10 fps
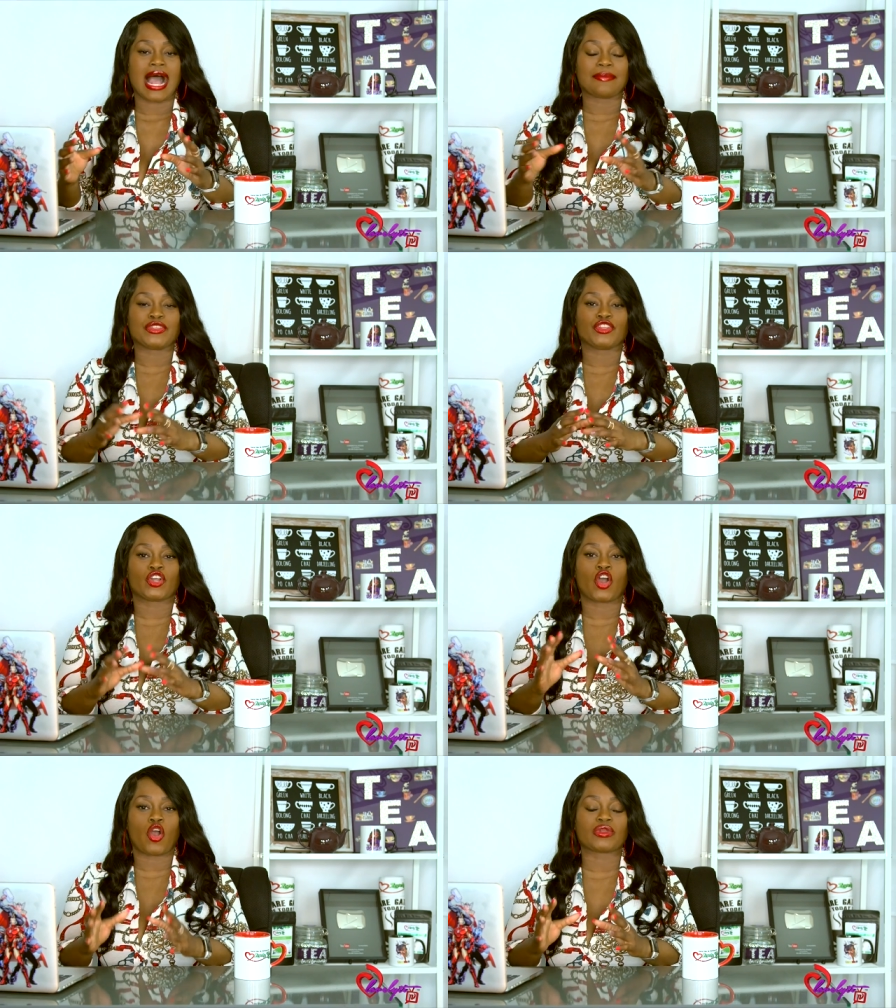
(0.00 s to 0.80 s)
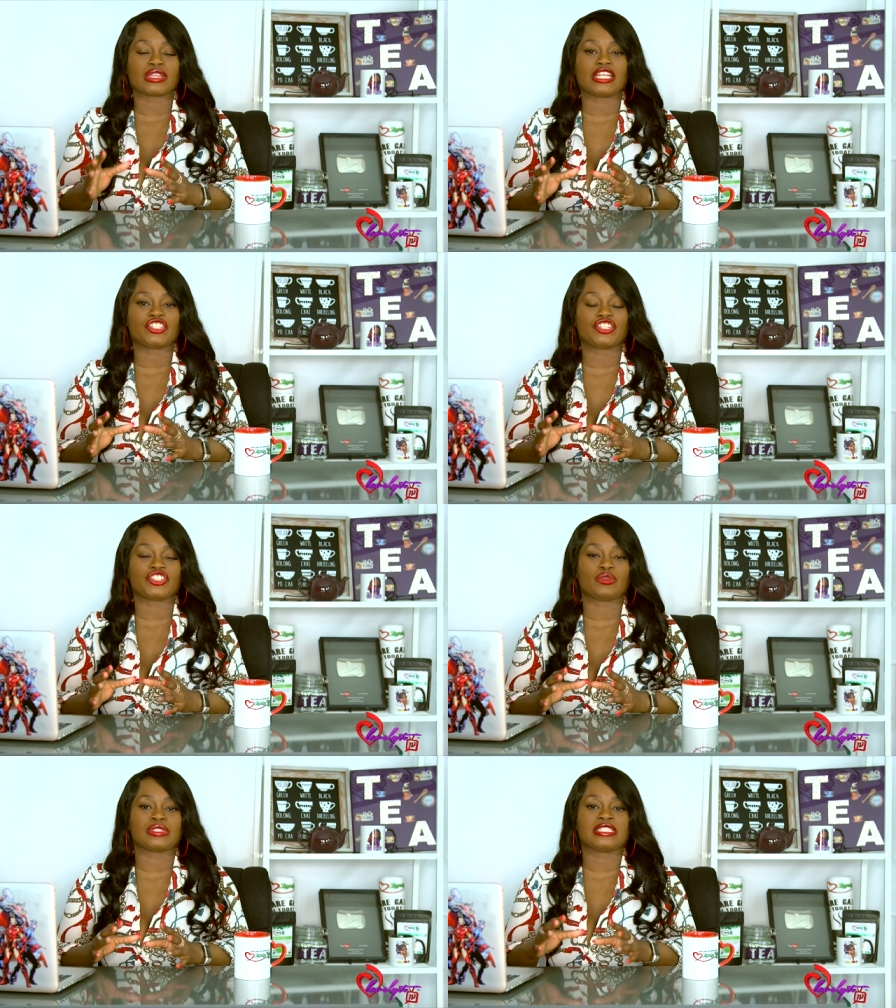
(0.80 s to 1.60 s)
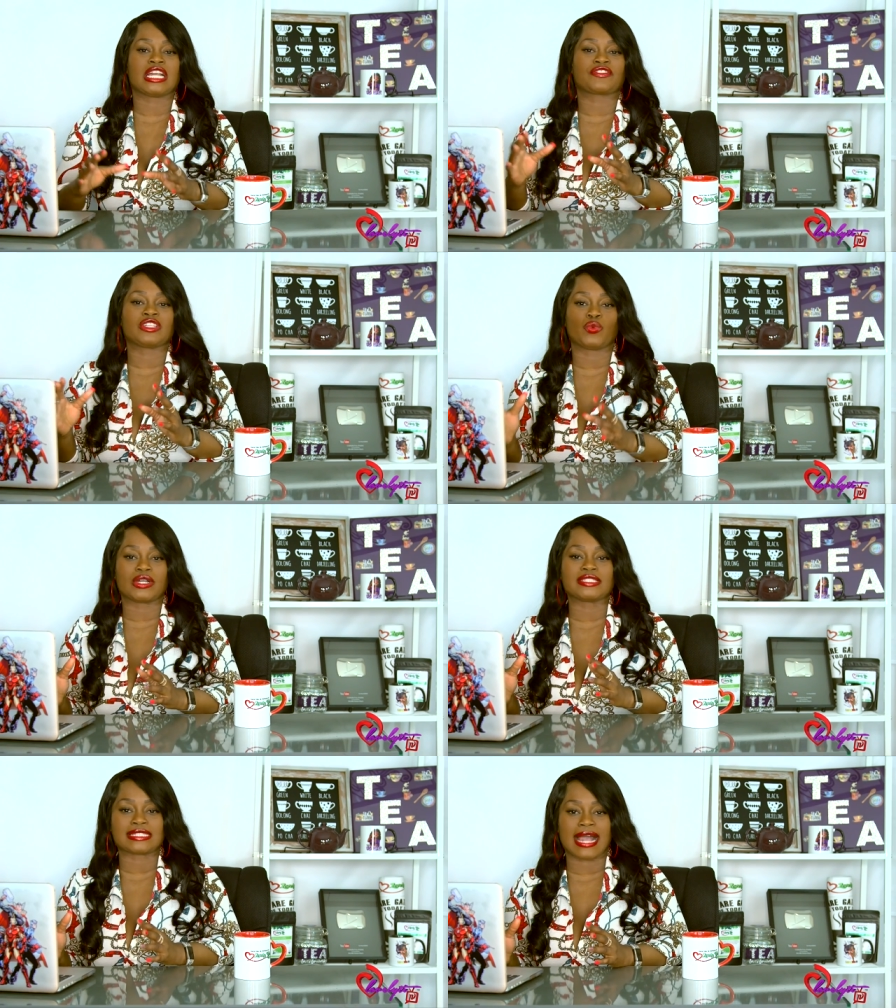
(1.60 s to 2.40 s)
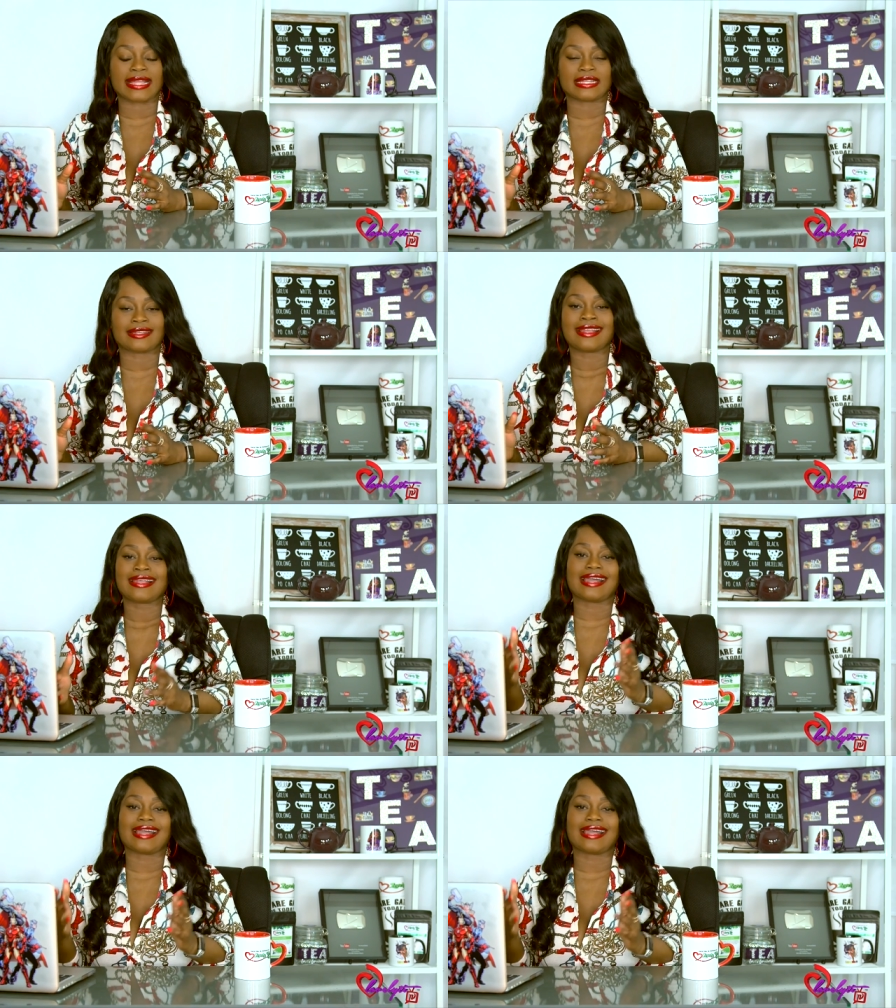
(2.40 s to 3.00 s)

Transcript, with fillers: I mean, their whole relationship was definitely one sided.